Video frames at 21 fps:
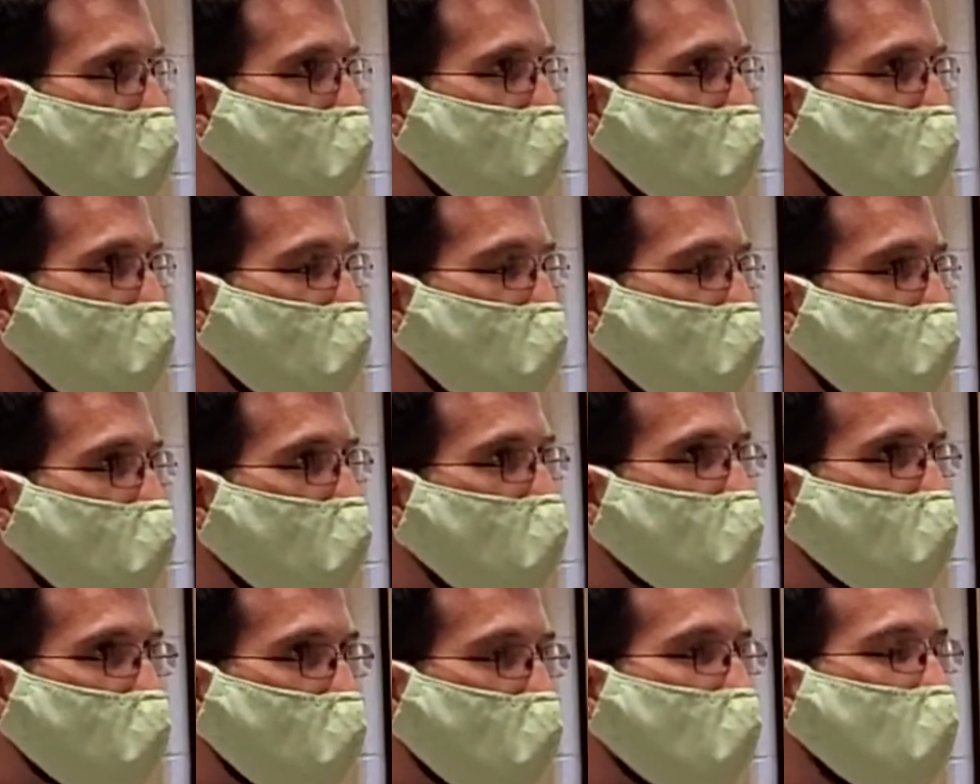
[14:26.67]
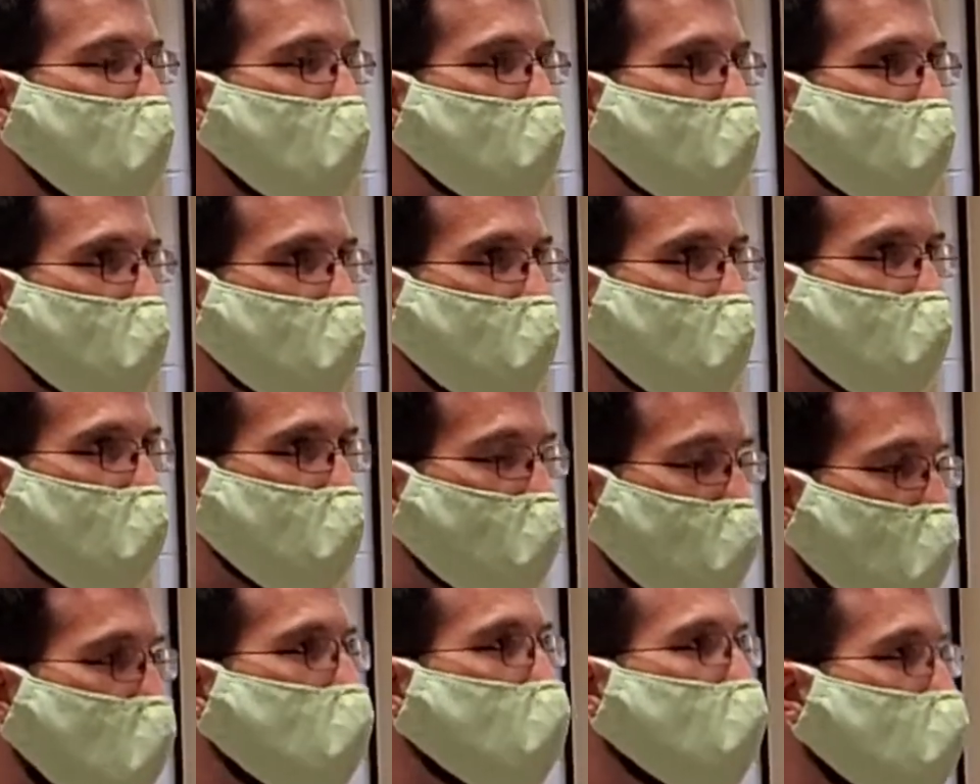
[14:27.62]
it is kind of interesting that
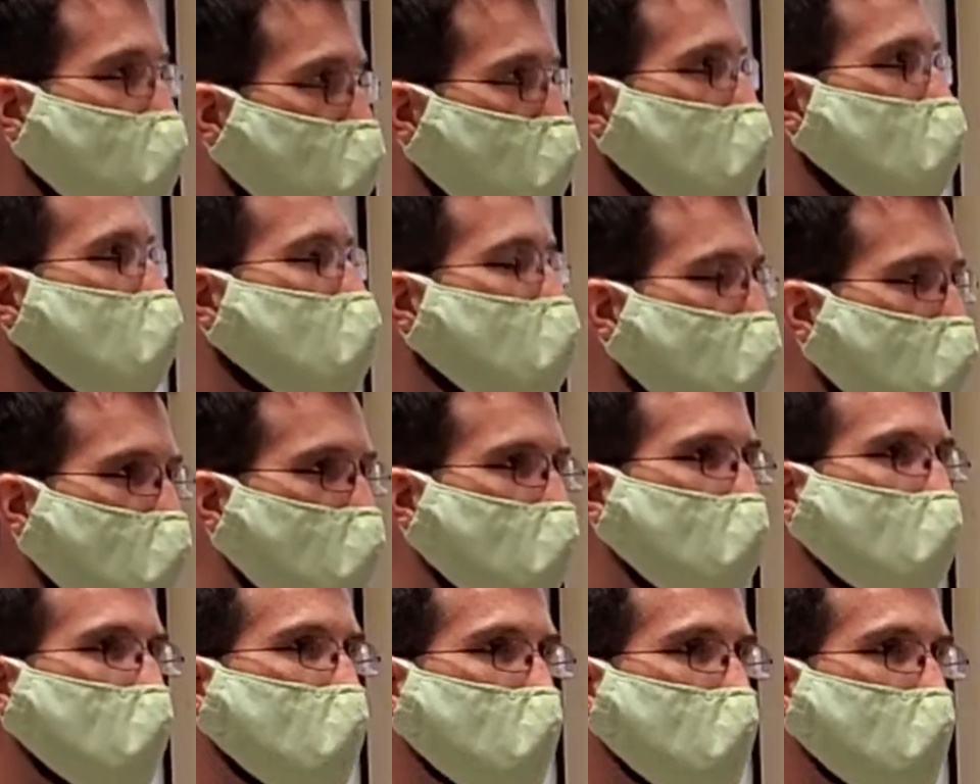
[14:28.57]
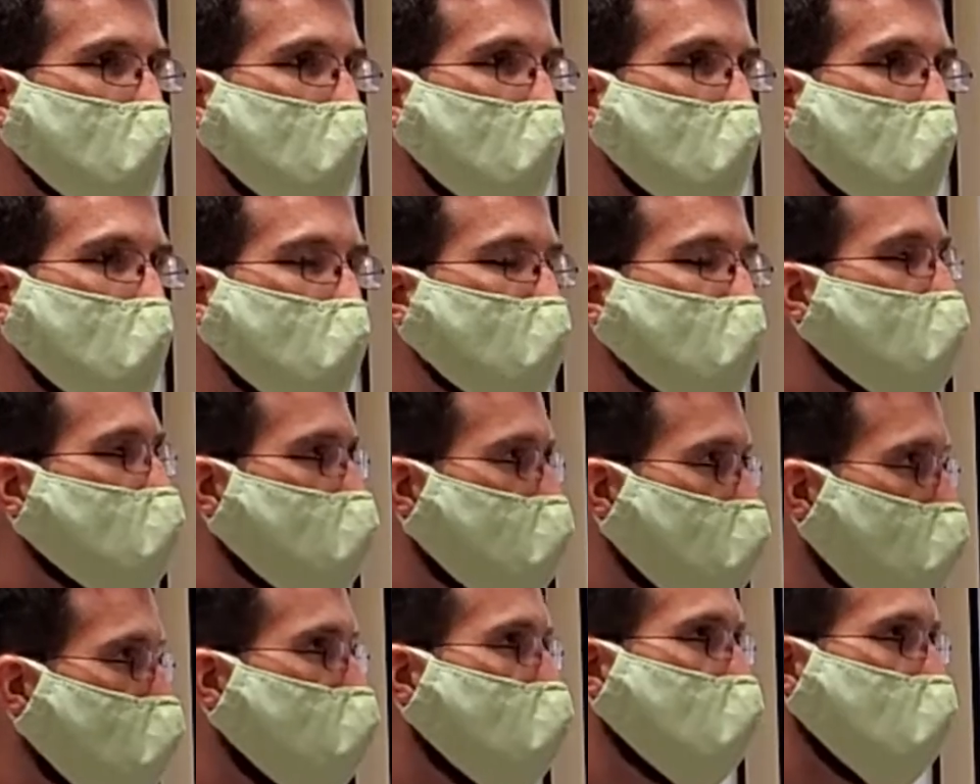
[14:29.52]
they would be an equivalent of
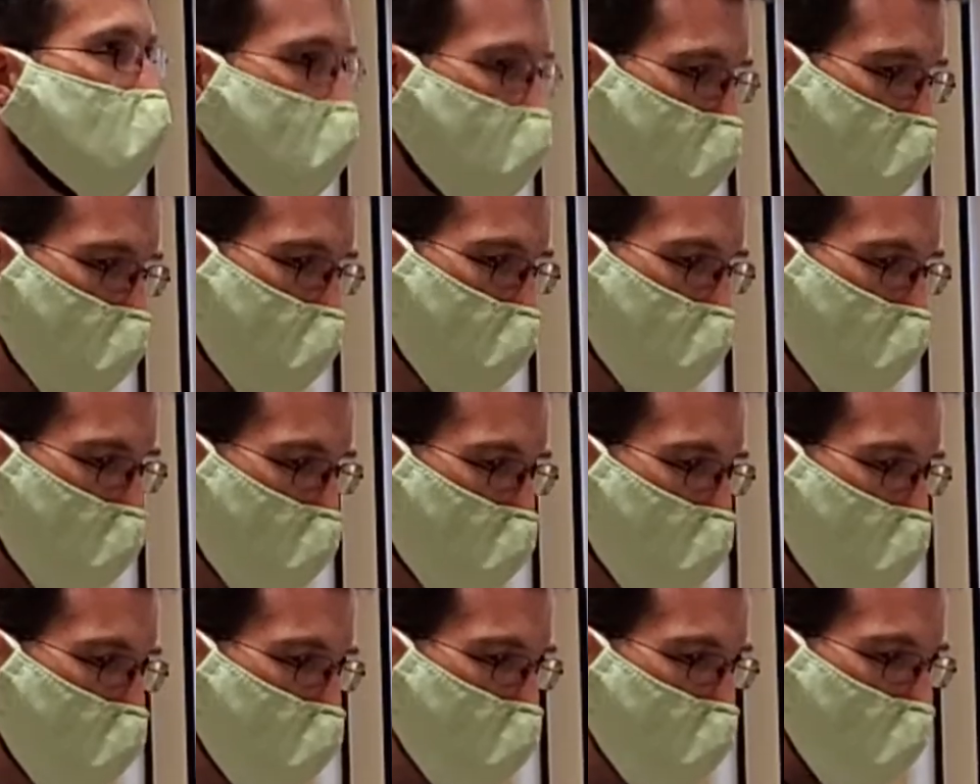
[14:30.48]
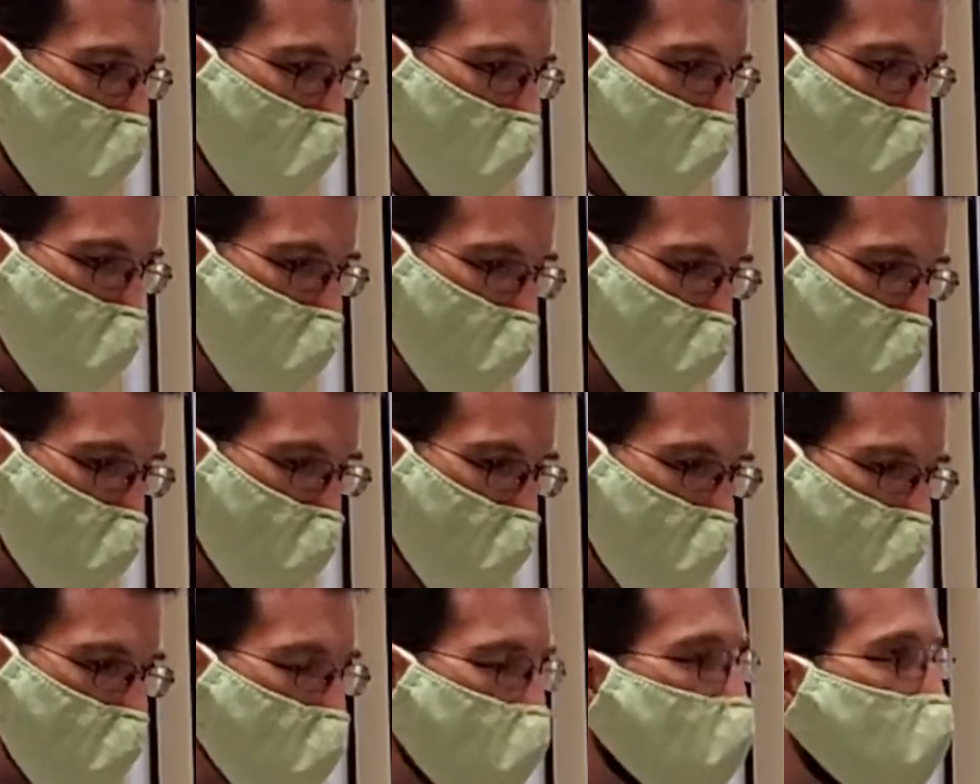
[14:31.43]
Sufism, because the
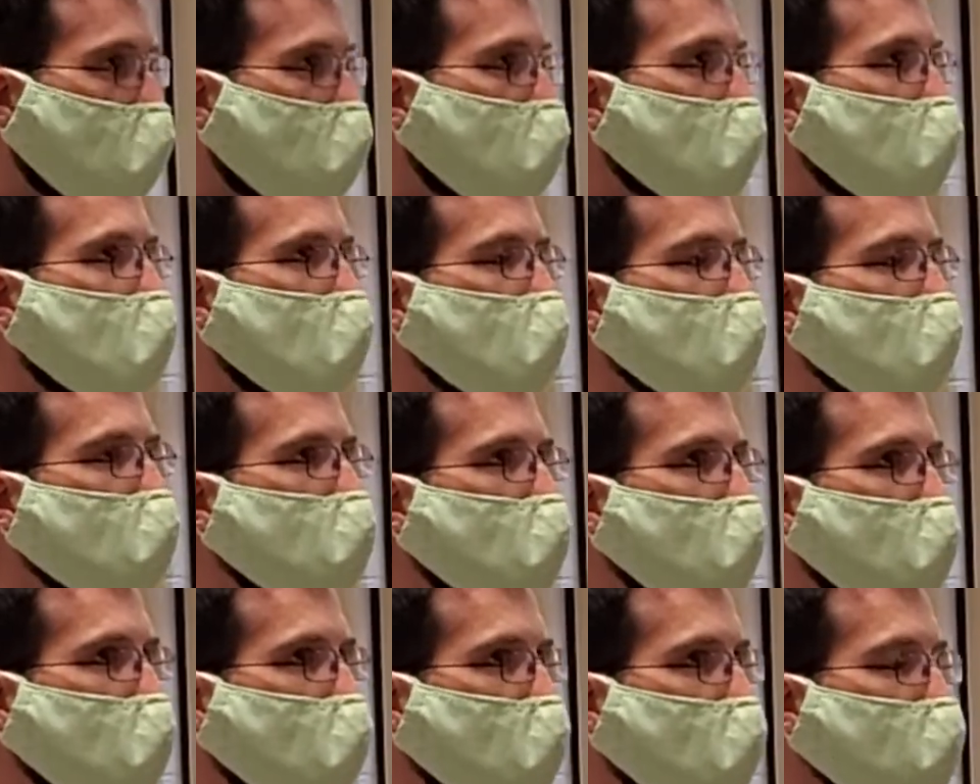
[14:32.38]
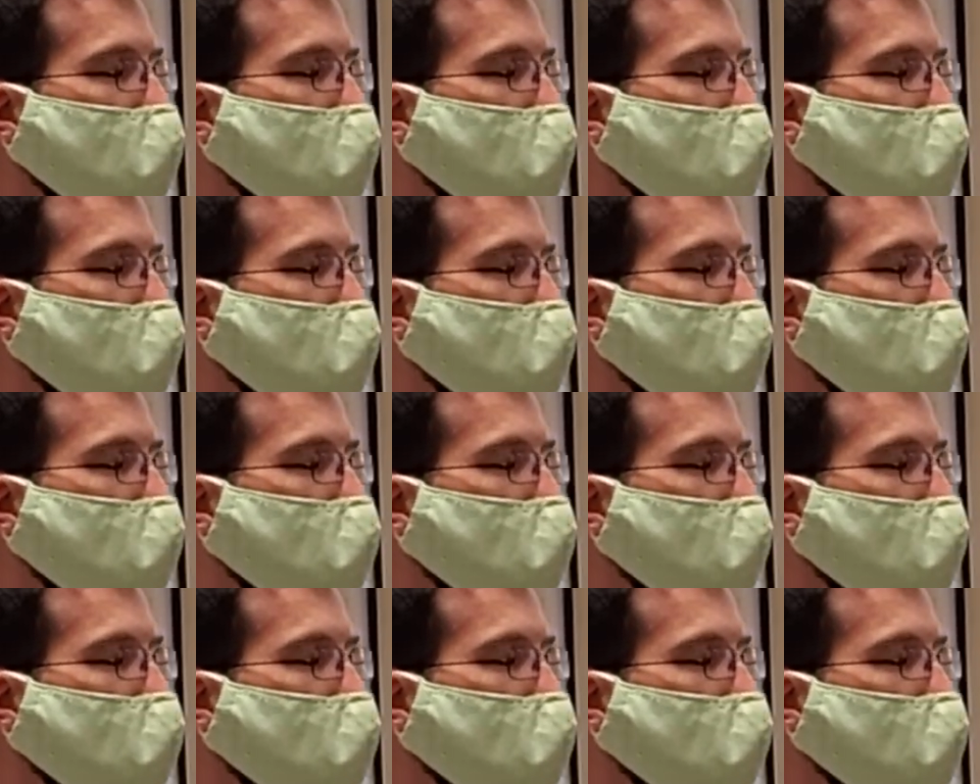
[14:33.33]
Sufis are more of a